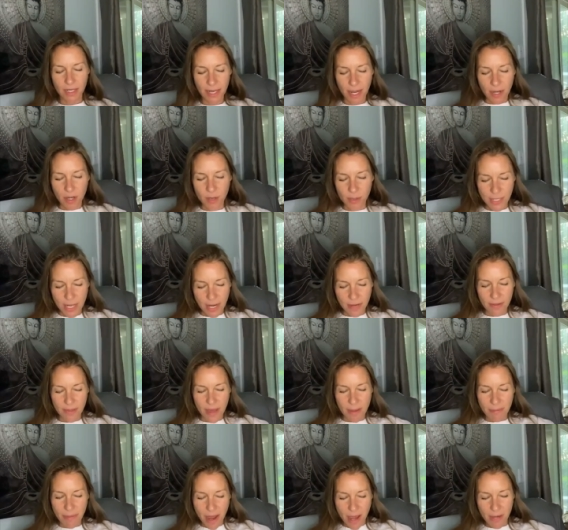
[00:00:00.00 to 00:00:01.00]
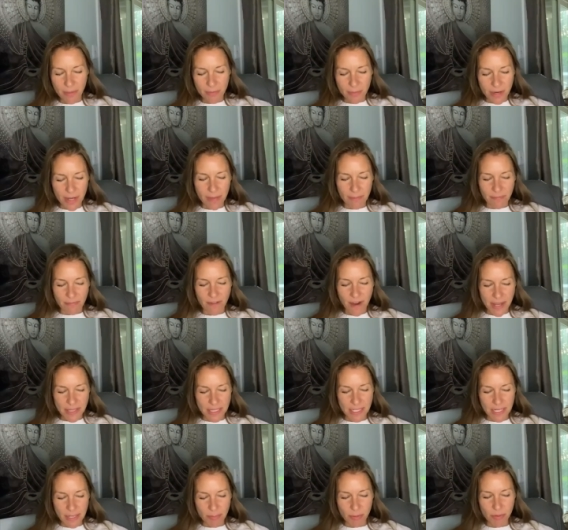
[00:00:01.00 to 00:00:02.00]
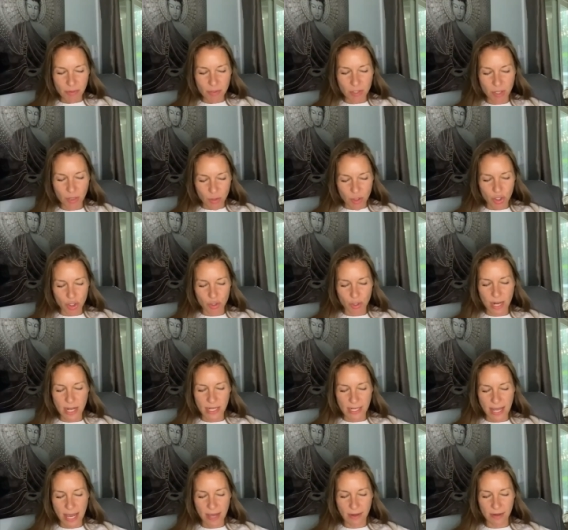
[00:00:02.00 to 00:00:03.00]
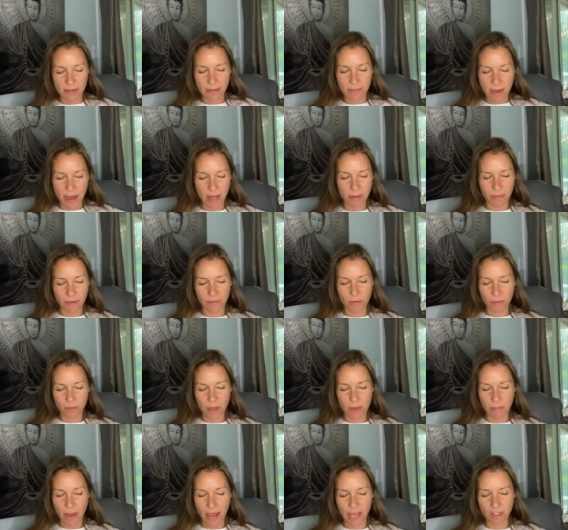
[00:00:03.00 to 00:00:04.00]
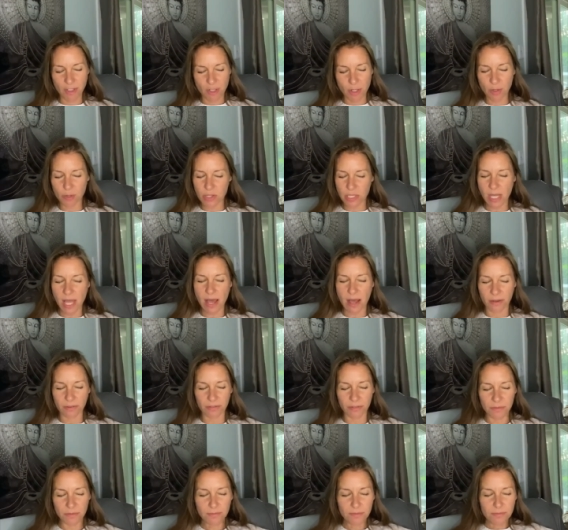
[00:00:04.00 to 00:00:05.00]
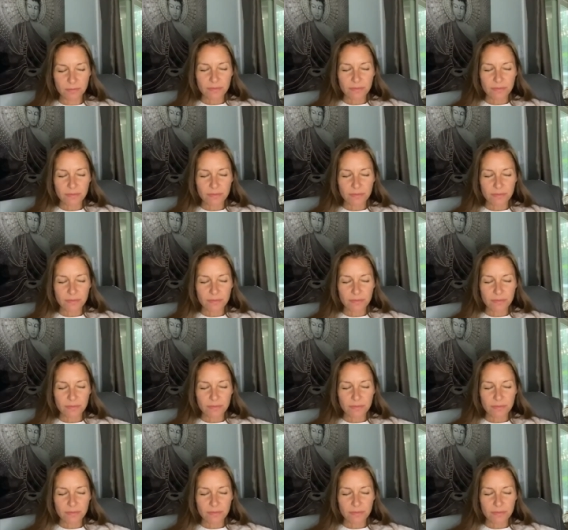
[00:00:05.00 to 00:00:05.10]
Now go down to that bottom rib. Find the nipples. Go straight down to the bottom of the rib. I choose love.